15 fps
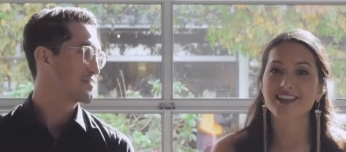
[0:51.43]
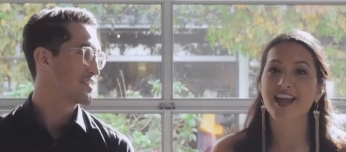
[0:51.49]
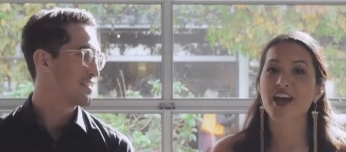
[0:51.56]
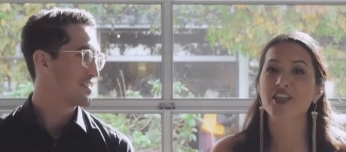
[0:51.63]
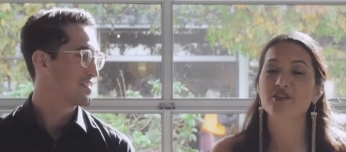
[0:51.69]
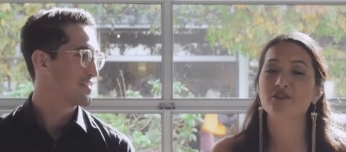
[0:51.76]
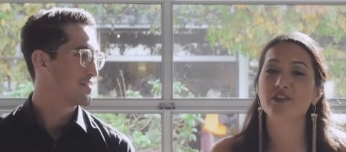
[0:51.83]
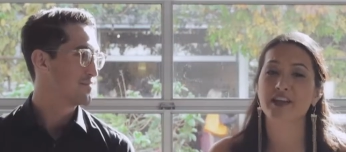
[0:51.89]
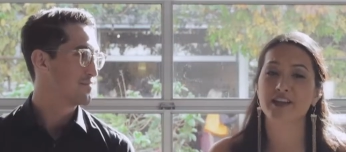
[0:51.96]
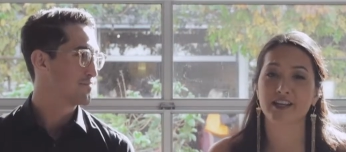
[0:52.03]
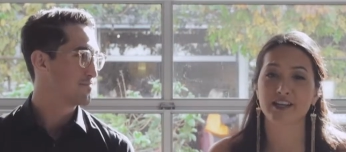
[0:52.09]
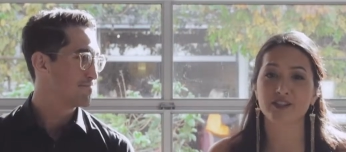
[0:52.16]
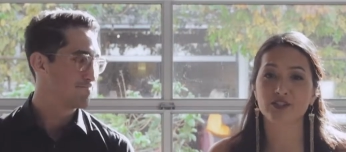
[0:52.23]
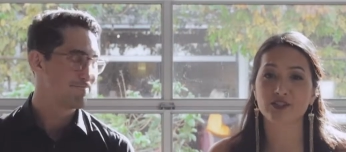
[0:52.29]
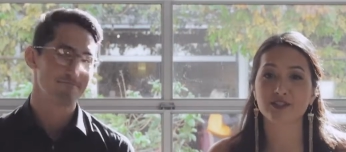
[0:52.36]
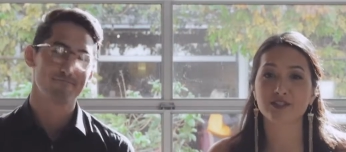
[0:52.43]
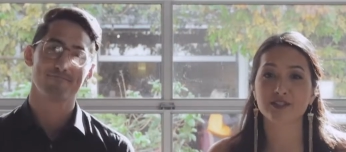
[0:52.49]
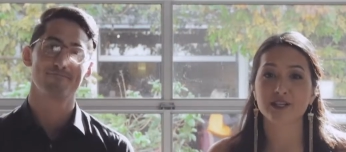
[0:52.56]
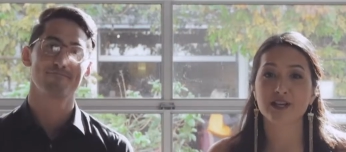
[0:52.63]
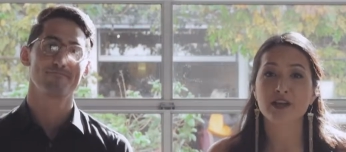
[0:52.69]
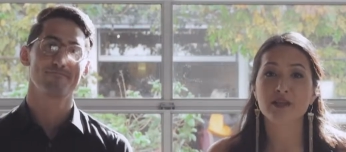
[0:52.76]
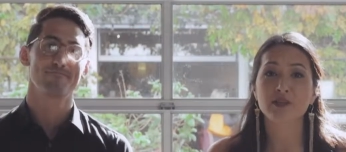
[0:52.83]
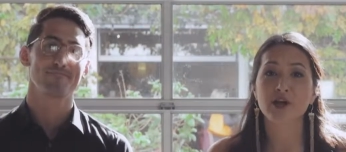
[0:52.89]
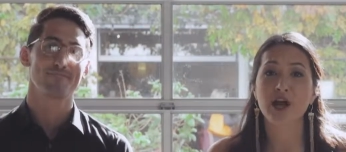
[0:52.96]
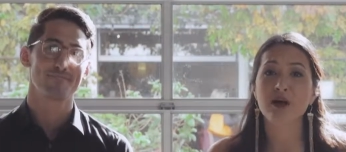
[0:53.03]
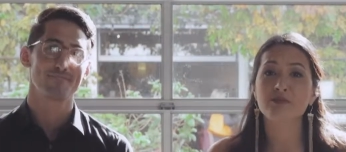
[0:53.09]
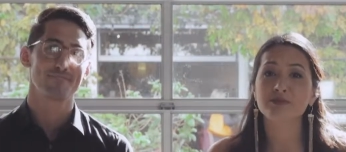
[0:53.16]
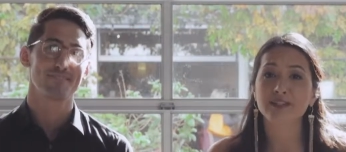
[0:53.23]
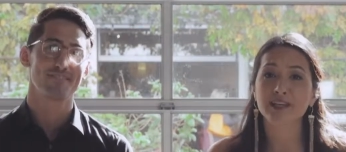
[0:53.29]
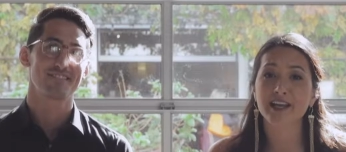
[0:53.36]
Speaker 1: Now the financials. The
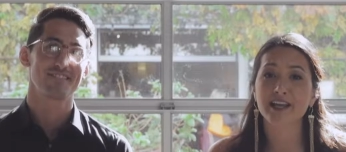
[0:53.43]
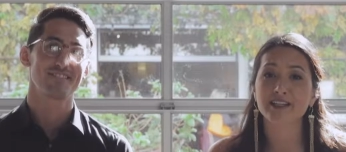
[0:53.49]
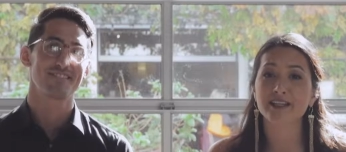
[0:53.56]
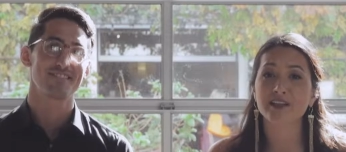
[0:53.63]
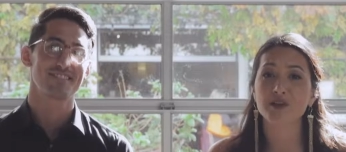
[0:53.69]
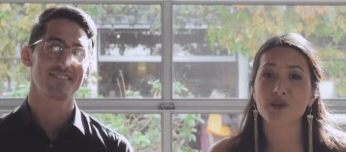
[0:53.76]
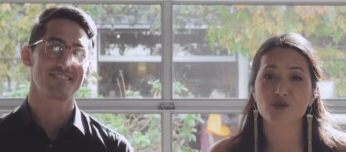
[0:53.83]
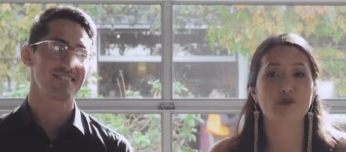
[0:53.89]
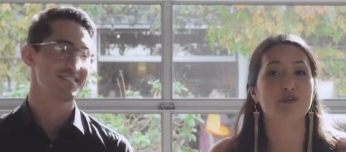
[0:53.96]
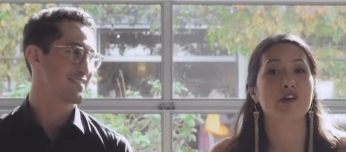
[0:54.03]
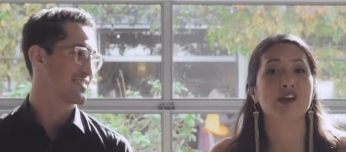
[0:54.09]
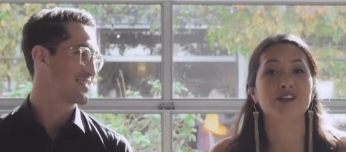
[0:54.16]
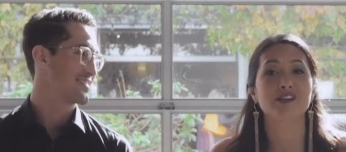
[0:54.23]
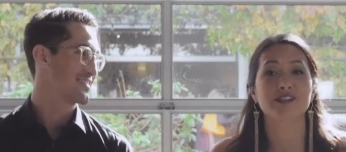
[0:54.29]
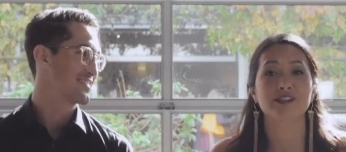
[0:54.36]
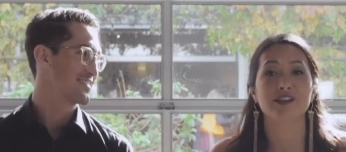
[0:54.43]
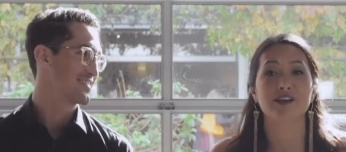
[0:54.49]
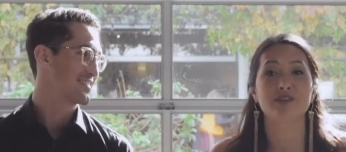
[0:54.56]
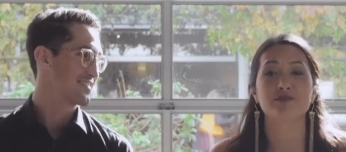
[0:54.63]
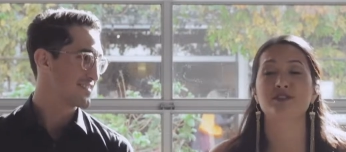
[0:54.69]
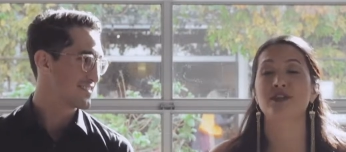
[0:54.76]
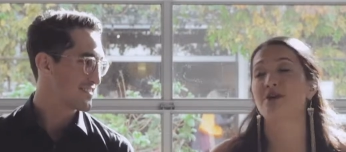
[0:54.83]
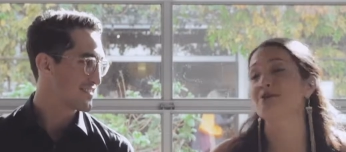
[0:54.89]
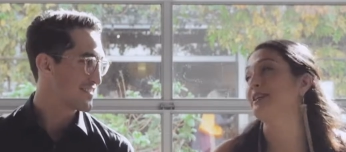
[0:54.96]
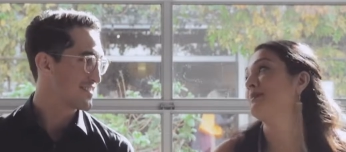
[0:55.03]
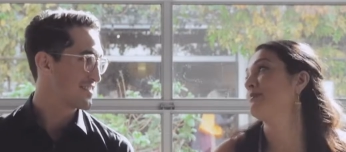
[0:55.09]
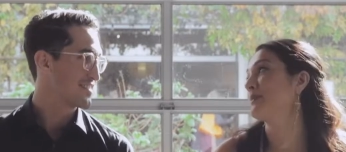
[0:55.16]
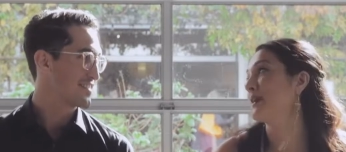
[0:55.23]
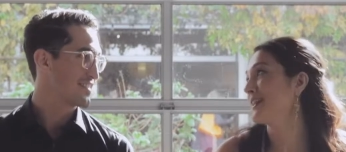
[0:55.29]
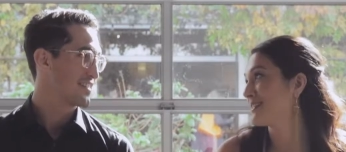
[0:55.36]
complicated, no fun oh.
Speaker 2: stuff.
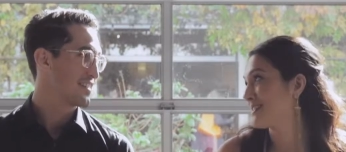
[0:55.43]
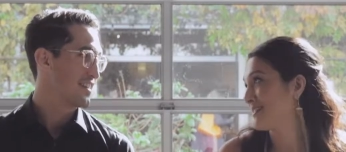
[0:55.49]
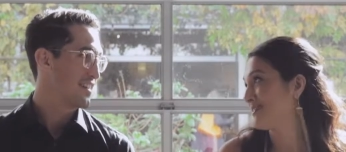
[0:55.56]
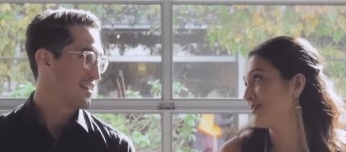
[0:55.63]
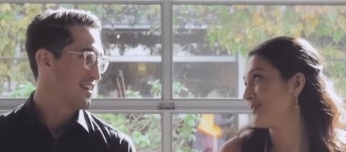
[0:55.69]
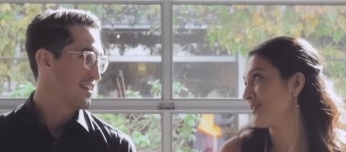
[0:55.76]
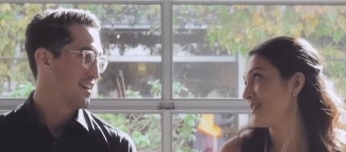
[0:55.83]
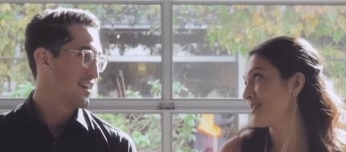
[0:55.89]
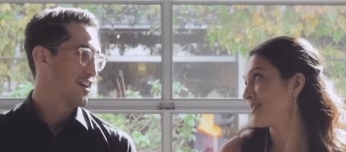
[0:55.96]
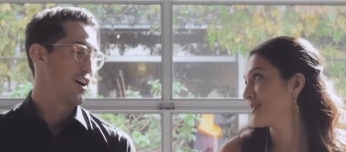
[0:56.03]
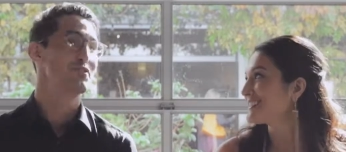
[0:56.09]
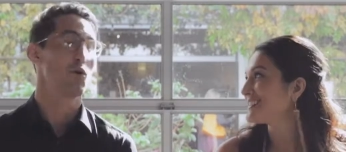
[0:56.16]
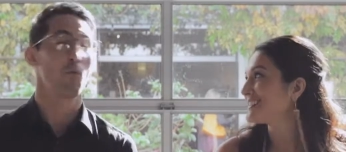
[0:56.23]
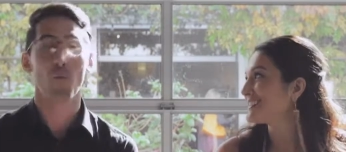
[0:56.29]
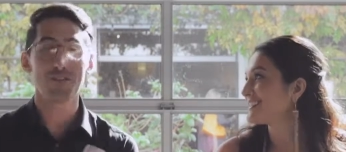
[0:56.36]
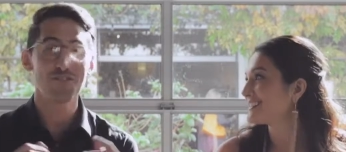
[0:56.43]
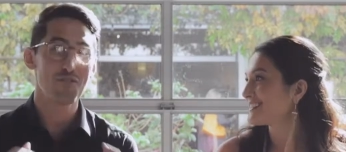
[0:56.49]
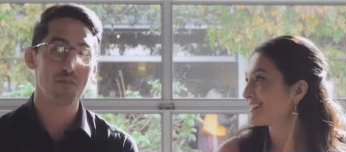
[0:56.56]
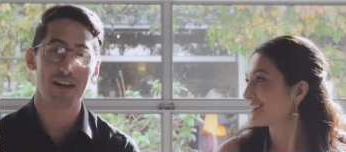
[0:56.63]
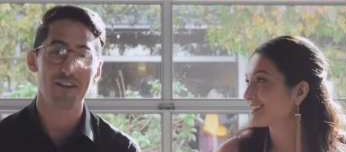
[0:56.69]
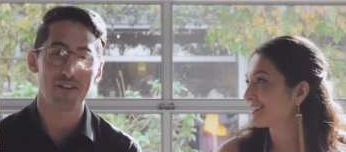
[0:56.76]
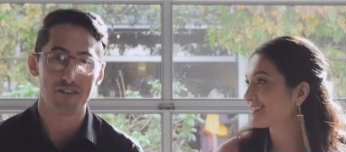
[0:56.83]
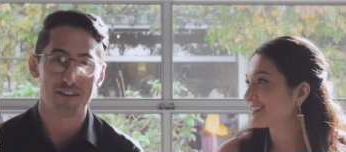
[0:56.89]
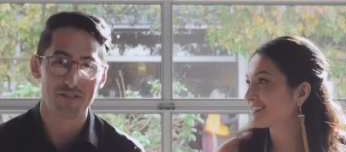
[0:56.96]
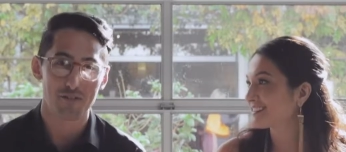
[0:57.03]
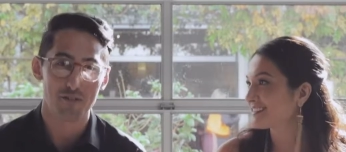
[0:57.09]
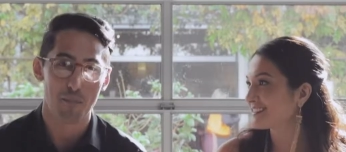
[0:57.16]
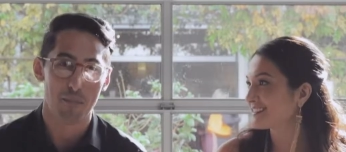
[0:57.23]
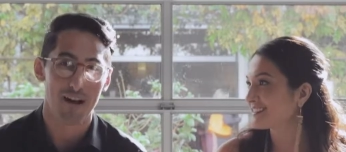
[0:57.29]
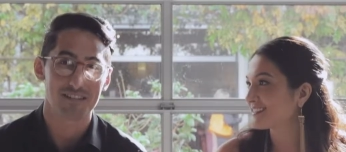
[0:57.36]
Tony, break it down for us. So once you made your
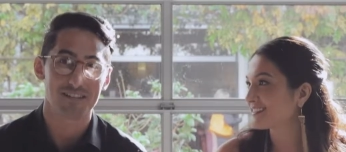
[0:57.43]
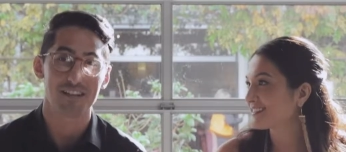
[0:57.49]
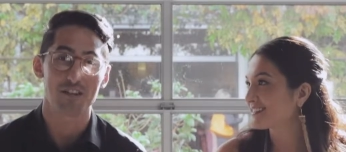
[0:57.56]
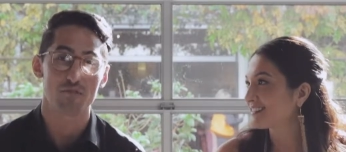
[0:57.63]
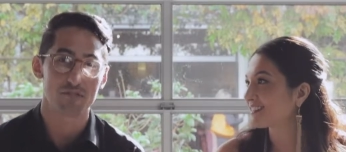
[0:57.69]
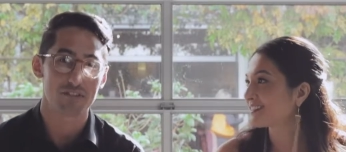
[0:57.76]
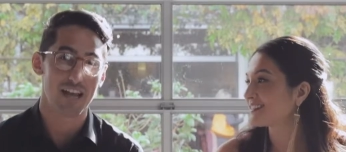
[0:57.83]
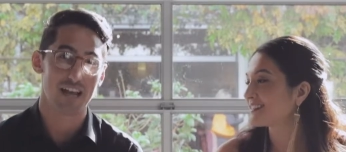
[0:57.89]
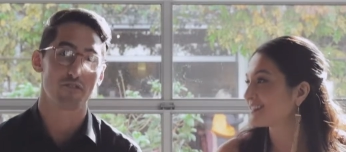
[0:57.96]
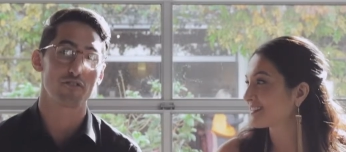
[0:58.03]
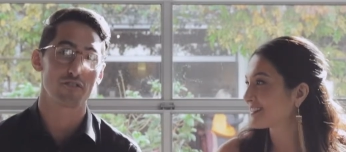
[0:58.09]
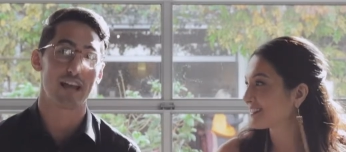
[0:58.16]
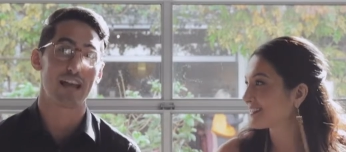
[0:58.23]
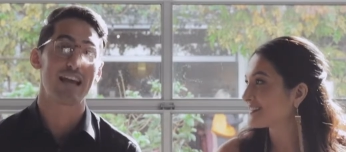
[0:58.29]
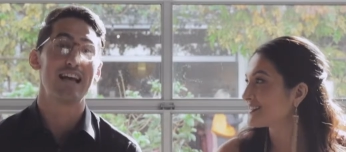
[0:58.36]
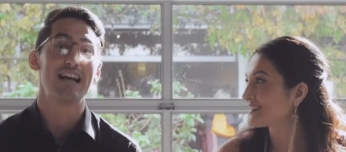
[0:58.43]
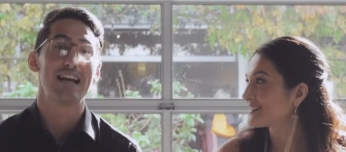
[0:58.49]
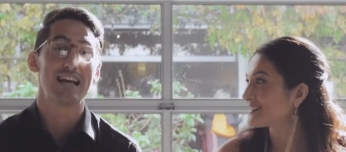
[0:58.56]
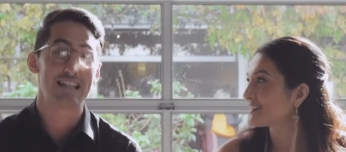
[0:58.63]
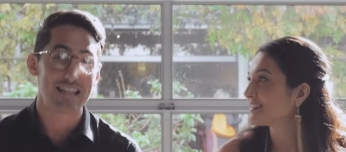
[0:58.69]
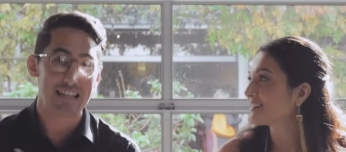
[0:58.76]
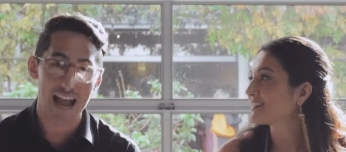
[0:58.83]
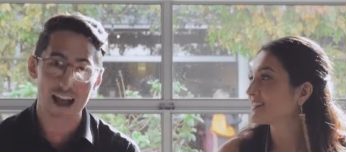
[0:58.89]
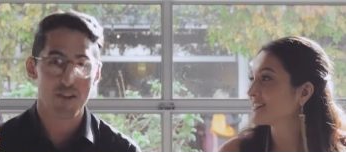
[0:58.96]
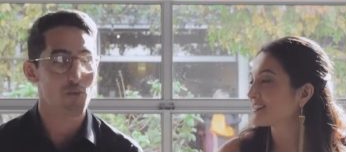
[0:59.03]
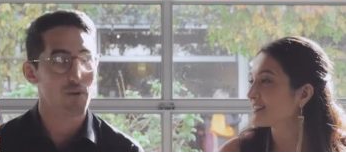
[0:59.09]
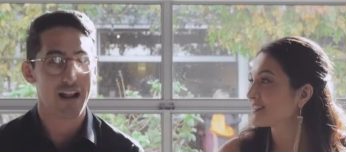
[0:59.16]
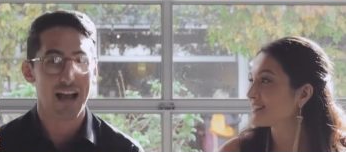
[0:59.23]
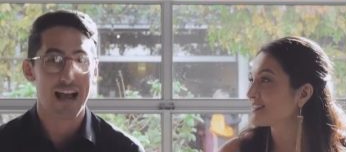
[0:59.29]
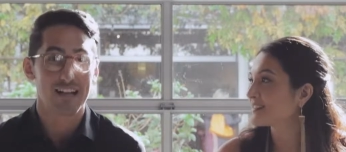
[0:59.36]
initial deposit and you've saved your date, now you
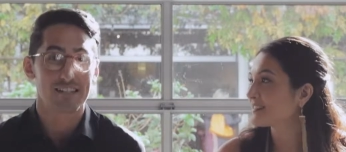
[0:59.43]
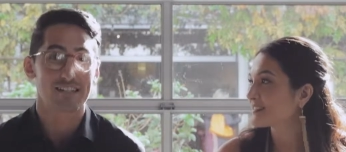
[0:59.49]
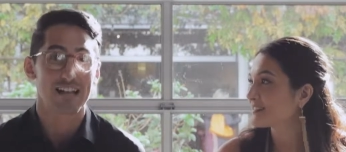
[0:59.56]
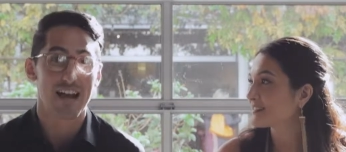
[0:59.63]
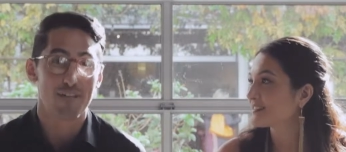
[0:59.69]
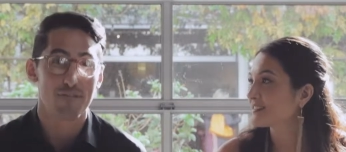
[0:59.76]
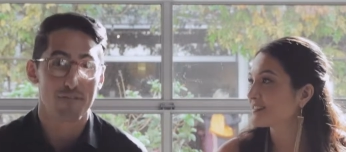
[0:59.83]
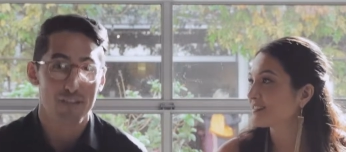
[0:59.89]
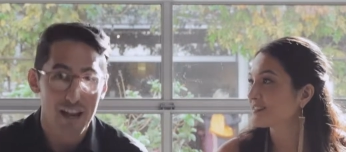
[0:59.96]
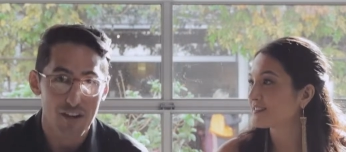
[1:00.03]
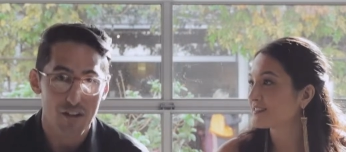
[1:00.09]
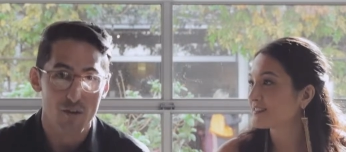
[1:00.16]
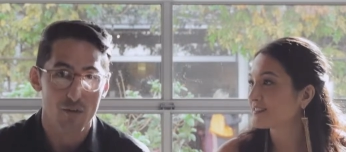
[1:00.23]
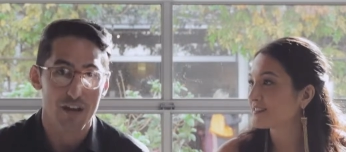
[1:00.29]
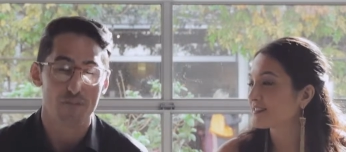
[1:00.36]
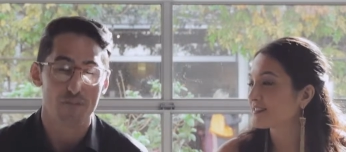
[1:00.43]
want to ask that venue